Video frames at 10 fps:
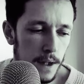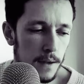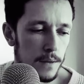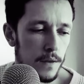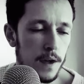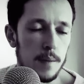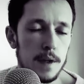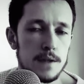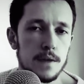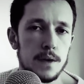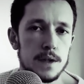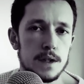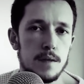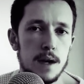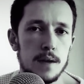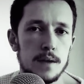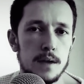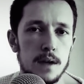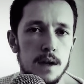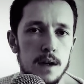It was very much focused around
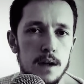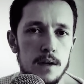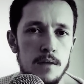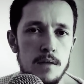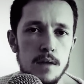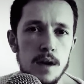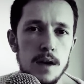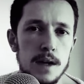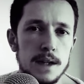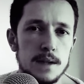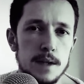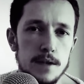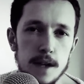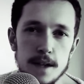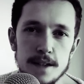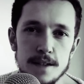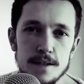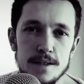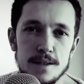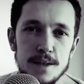learning to be
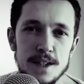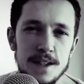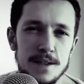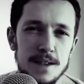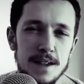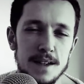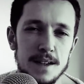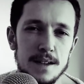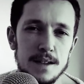creative, which I don't think...